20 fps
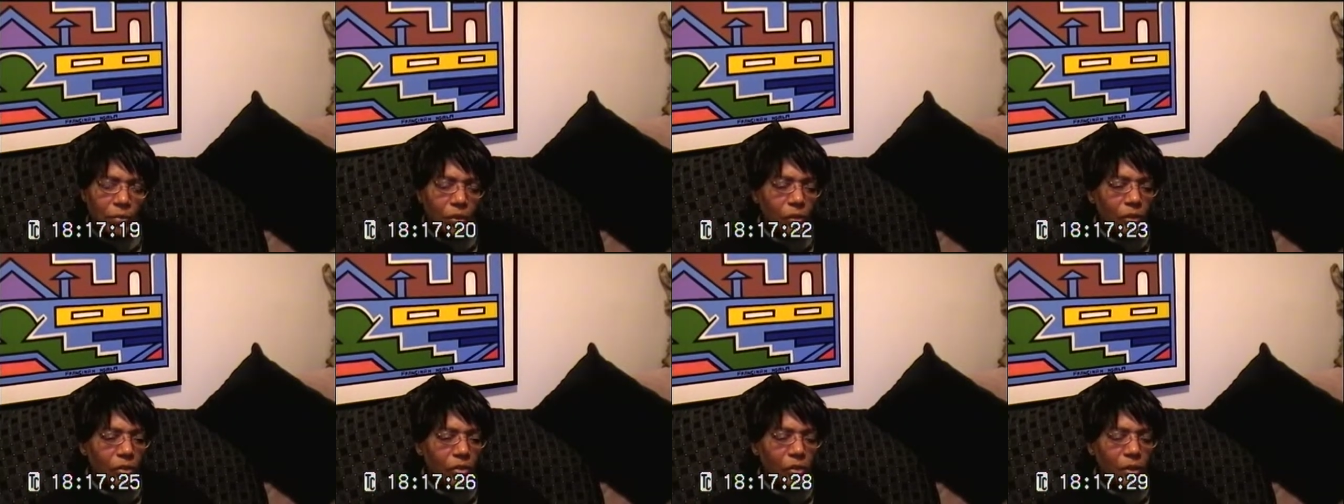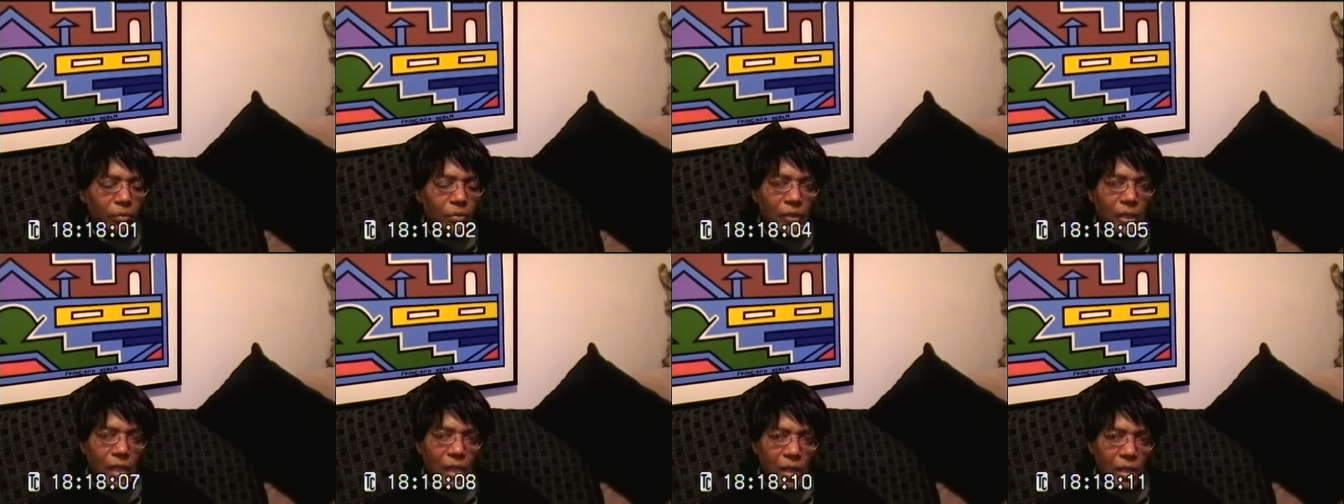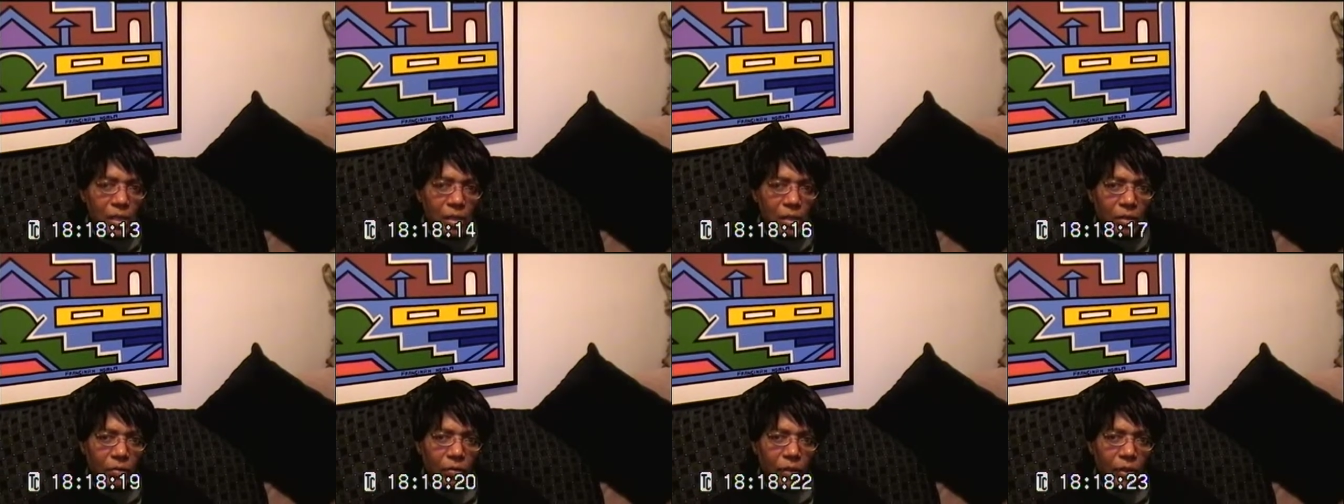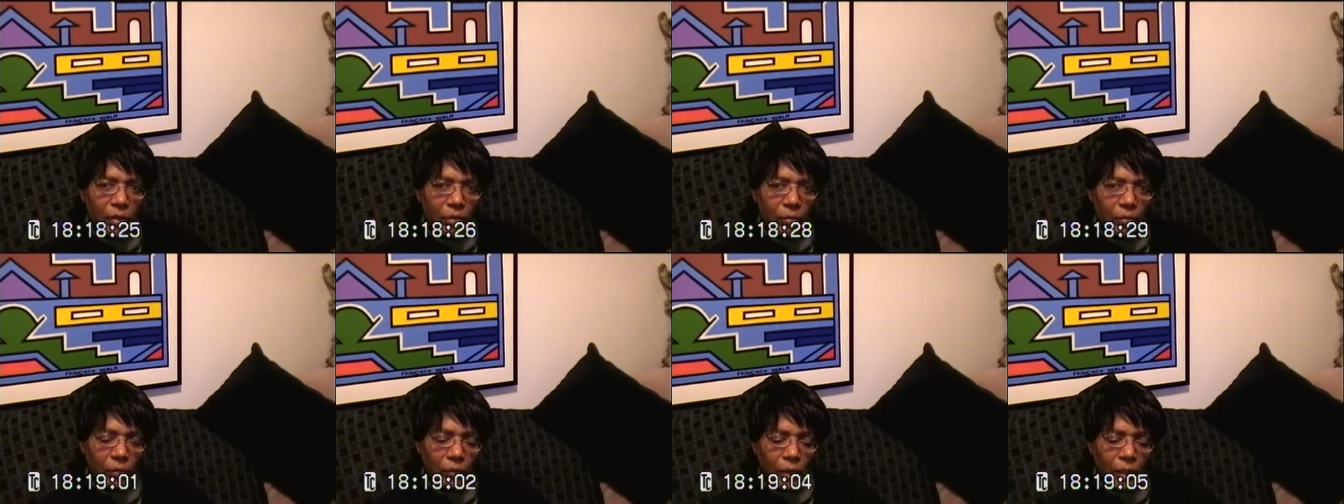because I'm tired of
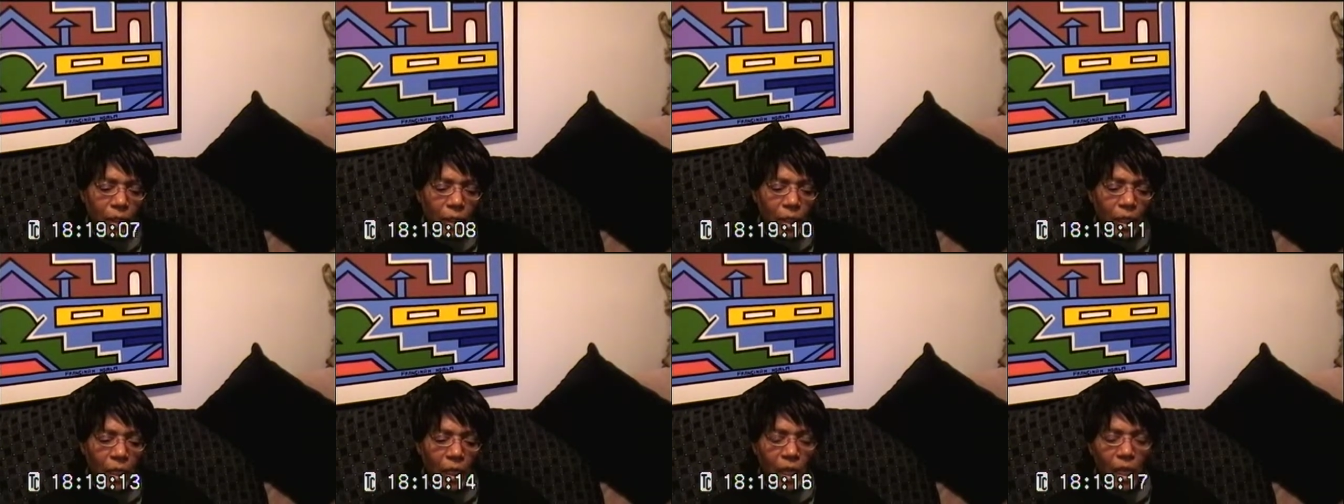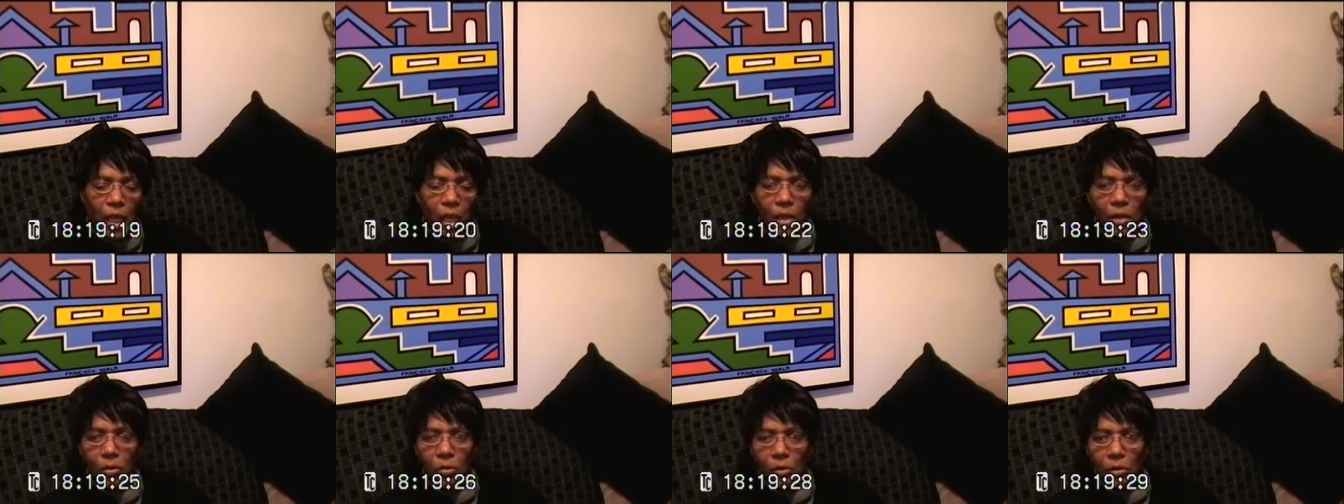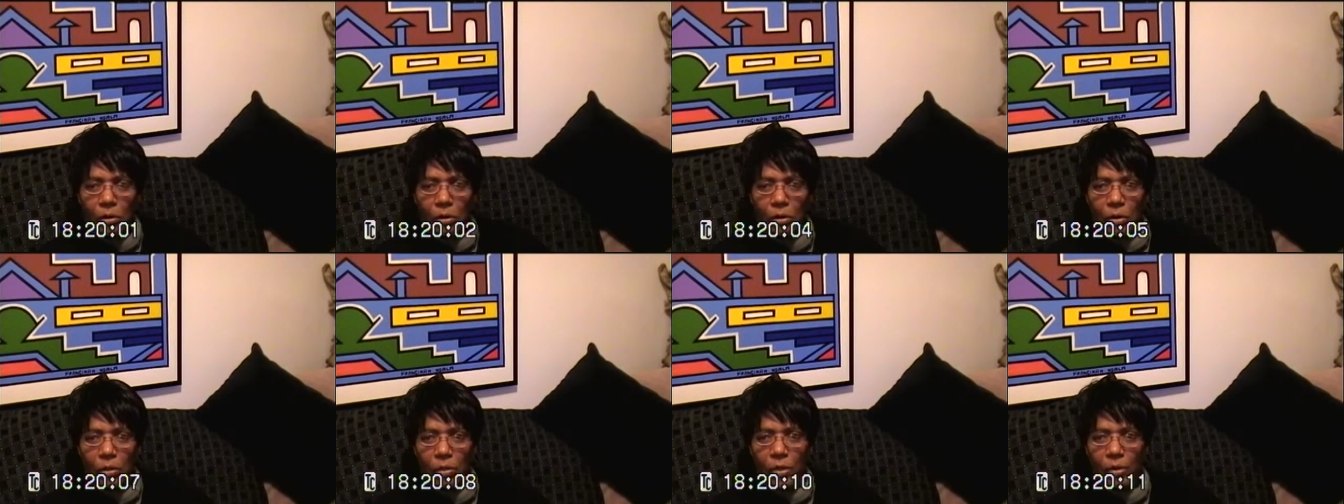him and all the